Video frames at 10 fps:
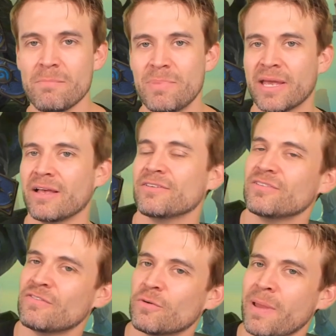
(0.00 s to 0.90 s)
Because
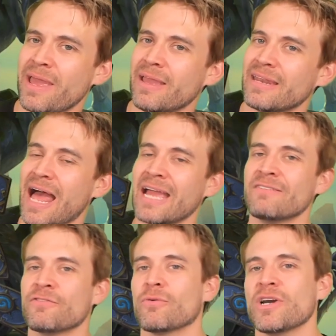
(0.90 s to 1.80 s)
if you're paying
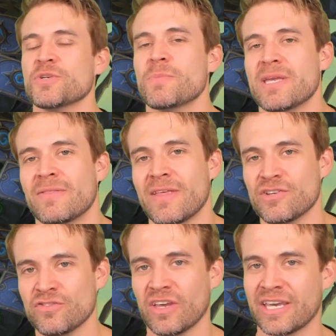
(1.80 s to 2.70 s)
9 for a rush minion that
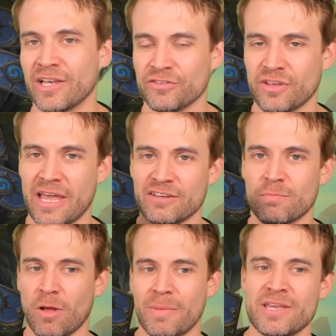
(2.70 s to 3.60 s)
just like kills a
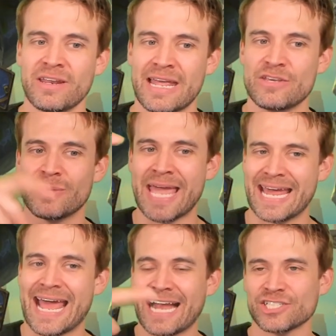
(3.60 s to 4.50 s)
small minion and you
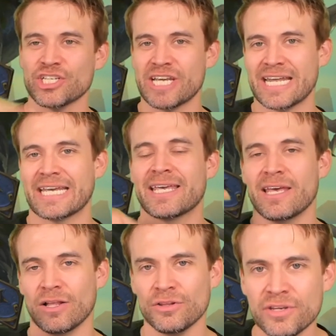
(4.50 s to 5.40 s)
can't actually get it
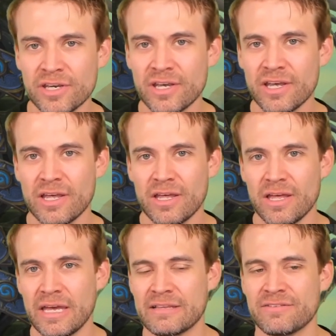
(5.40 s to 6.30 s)
killed,
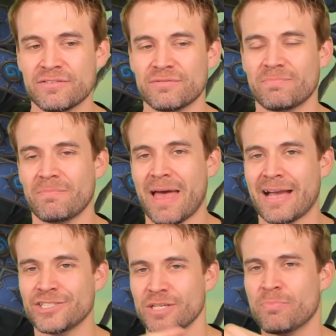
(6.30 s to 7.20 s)
it's
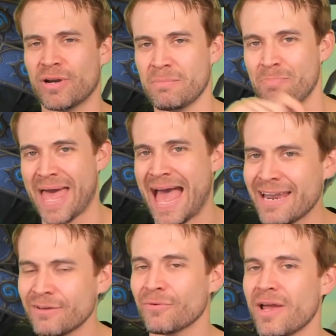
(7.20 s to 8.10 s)
actually pretty
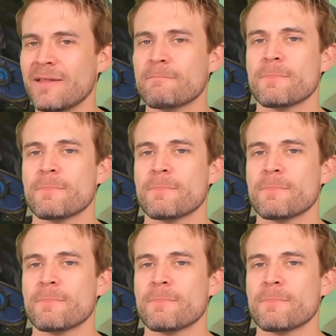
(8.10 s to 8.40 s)
bad, right?